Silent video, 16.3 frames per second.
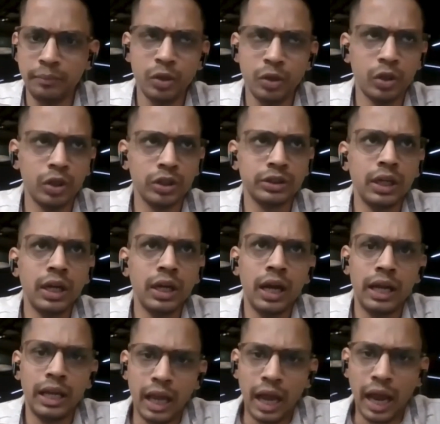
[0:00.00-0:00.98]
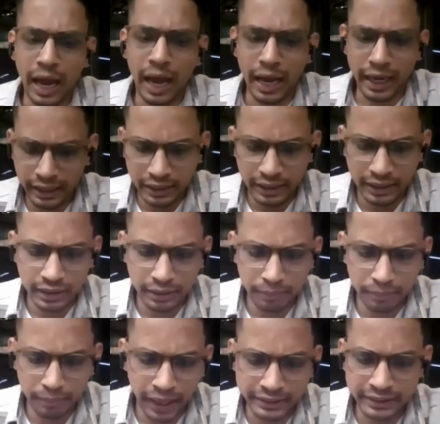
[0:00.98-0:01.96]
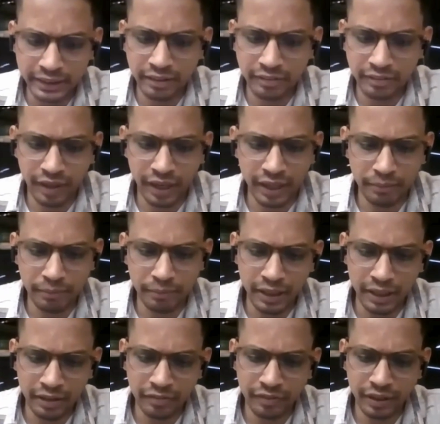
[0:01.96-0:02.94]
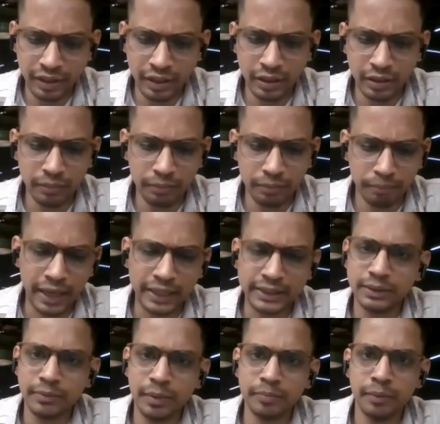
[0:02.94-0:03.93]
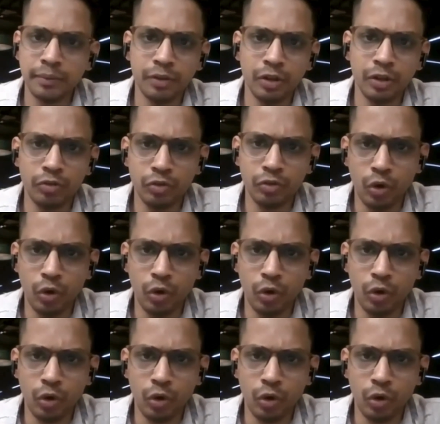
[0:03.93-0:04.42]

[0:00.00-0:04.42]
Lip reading: Because I believe the maximum number of